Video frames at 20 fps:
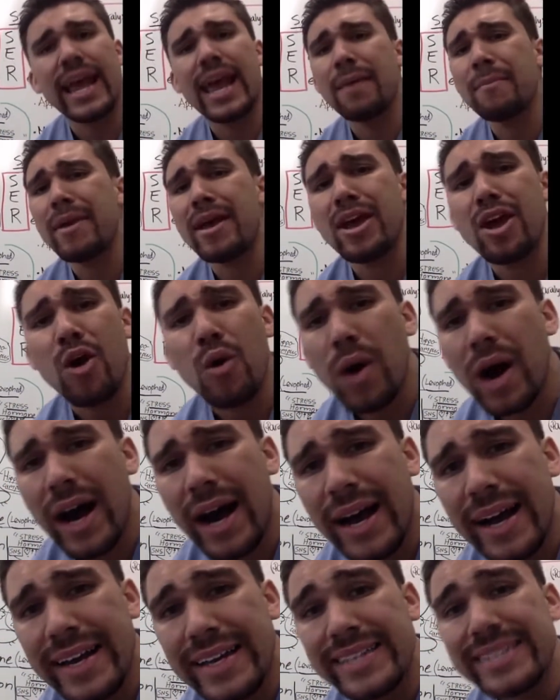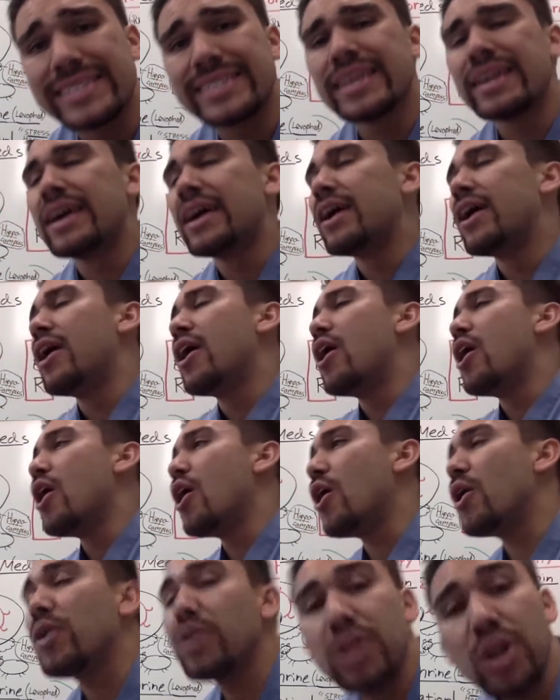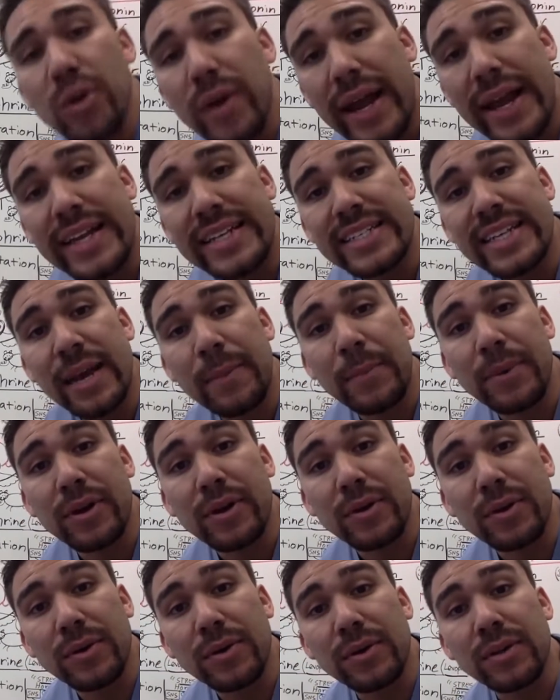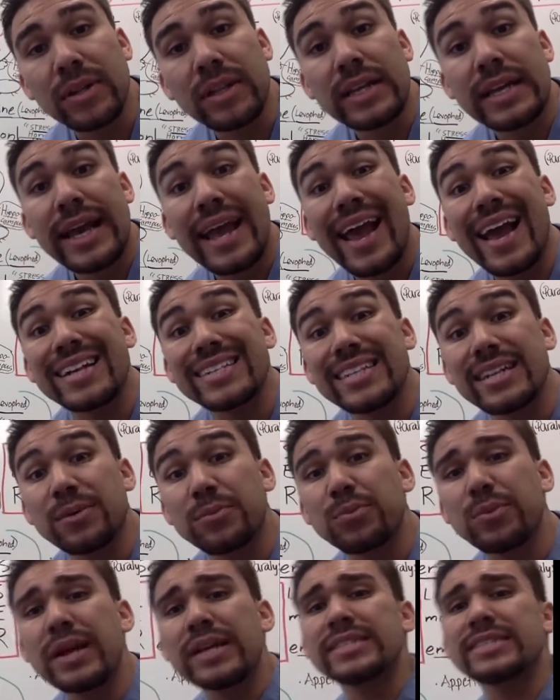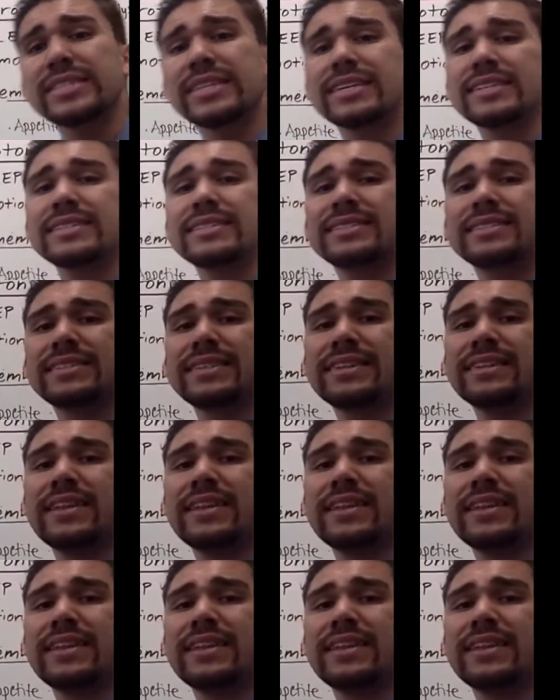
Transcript: MAOIs, all your atypical antidepressants,